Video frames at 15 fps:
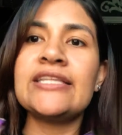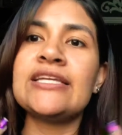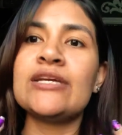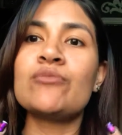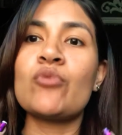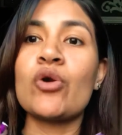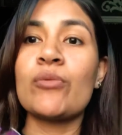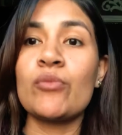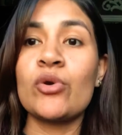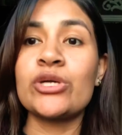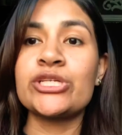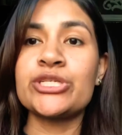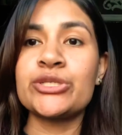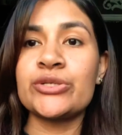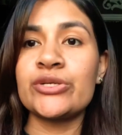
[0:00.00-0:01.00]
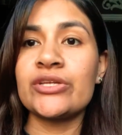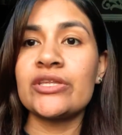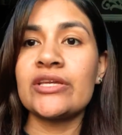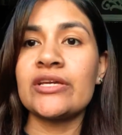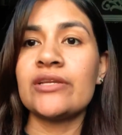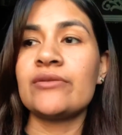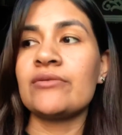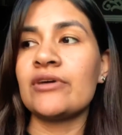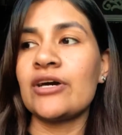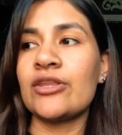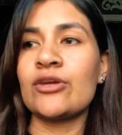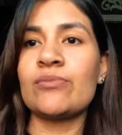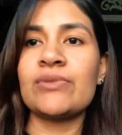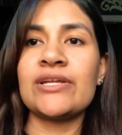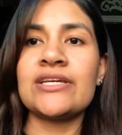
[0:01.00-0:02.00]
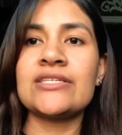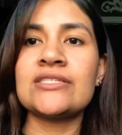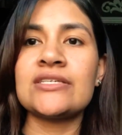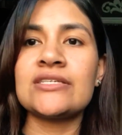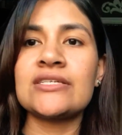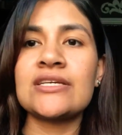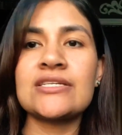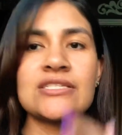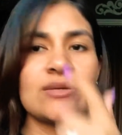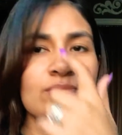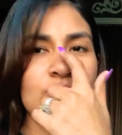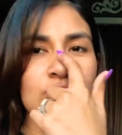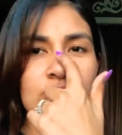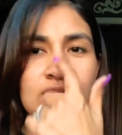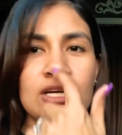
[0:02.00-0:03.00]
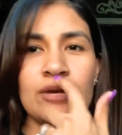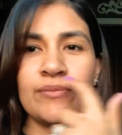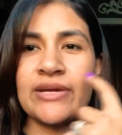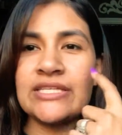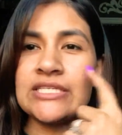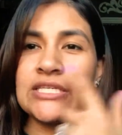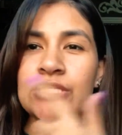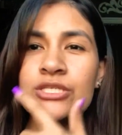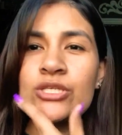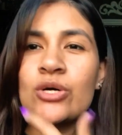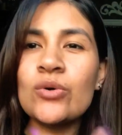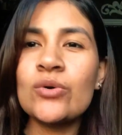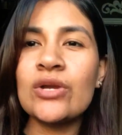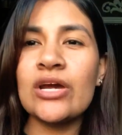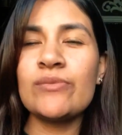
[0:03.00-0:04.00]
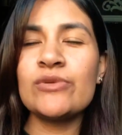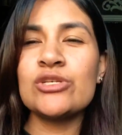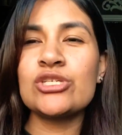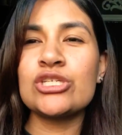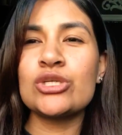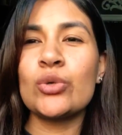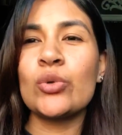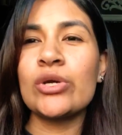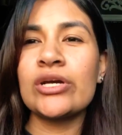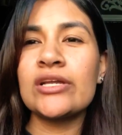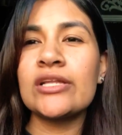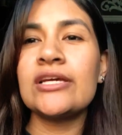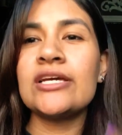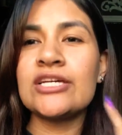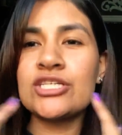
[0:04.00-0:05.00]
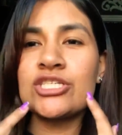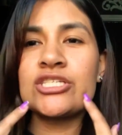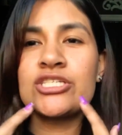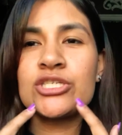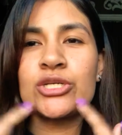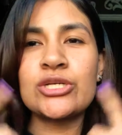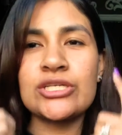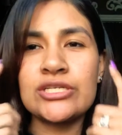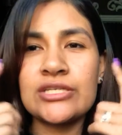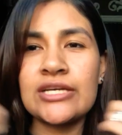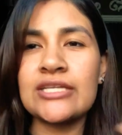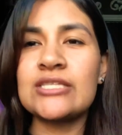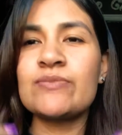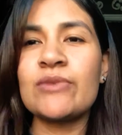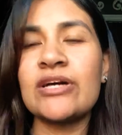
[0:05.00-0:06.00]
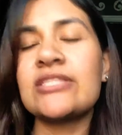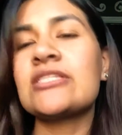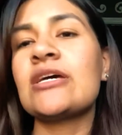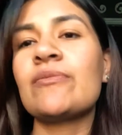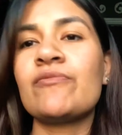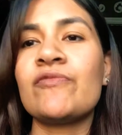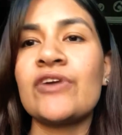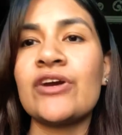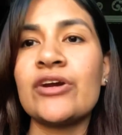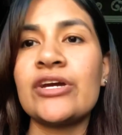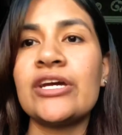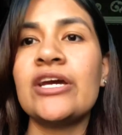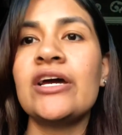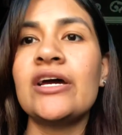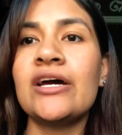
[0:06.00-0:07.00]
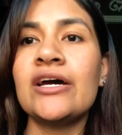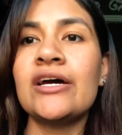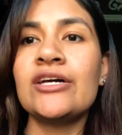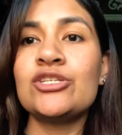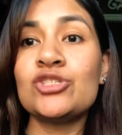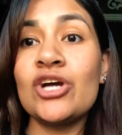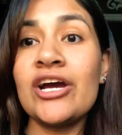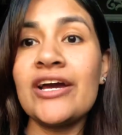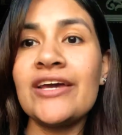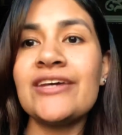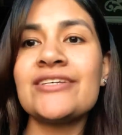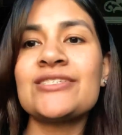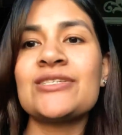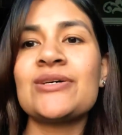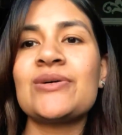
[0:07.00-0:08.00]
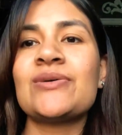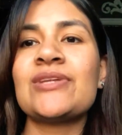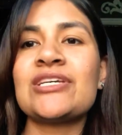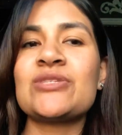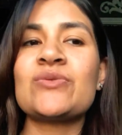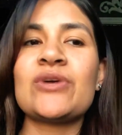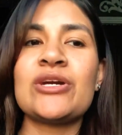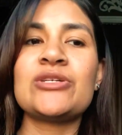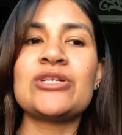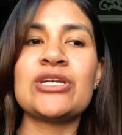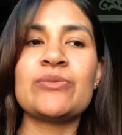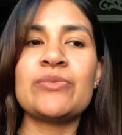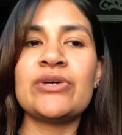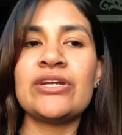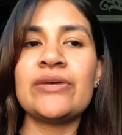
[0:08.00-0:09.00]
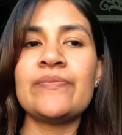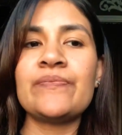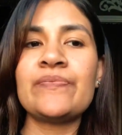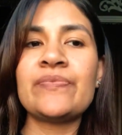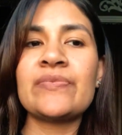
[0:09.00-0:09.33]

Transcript: need more moisture than other places because I'm usually on my T-zone. I'm usually oily. It's just certain like spots I'm very dry. So that's where I try to put it.